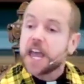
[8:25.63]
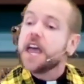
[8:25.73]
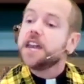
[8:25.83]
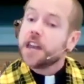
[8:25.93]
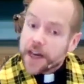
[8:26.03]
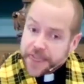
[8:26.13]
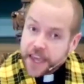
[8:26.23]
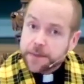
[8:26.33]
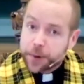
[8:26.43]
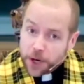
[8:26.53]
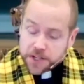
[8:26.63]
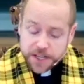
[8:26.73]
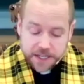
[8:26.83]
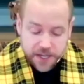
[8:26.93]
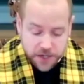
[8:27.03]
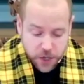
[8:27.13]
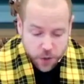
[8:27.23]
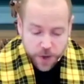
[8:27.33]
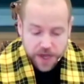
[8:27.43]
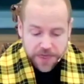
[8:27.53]
nothing personally to do
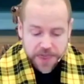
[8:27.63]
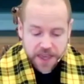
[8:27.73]
with.